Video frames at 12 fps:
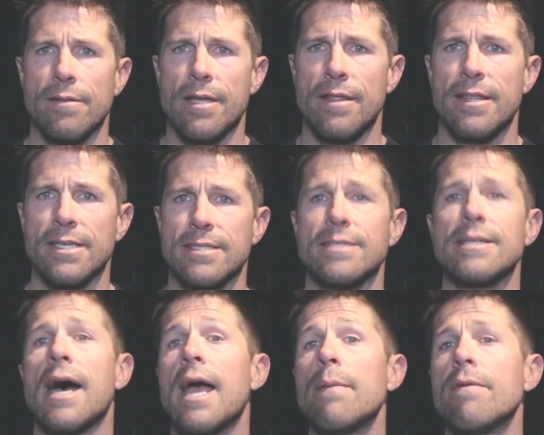that this
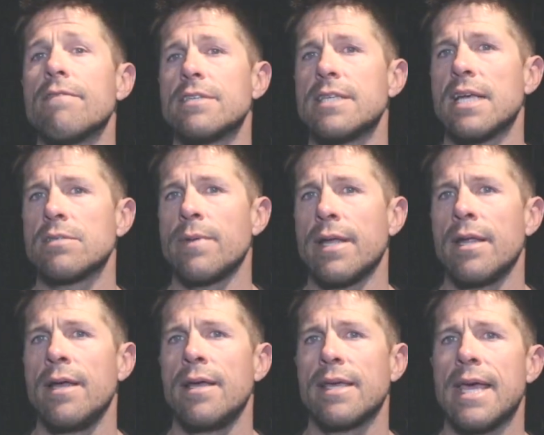type of assessment
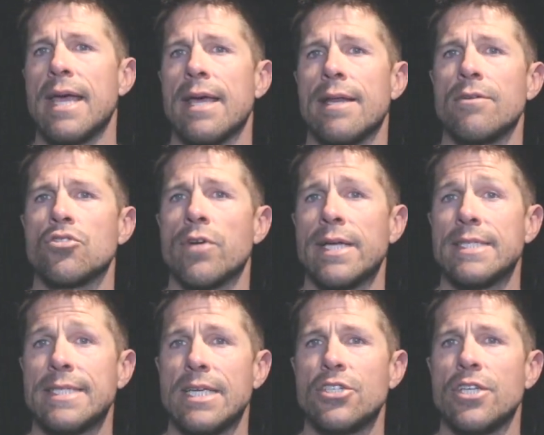can
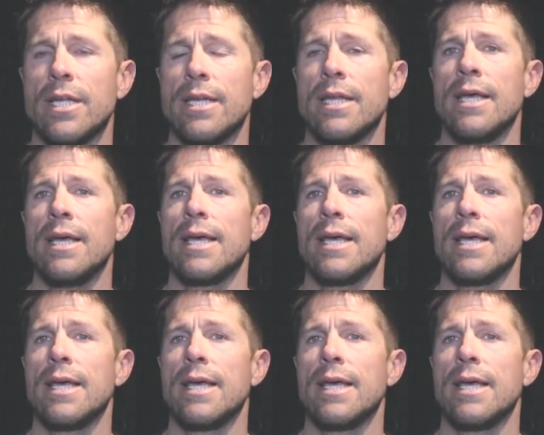transition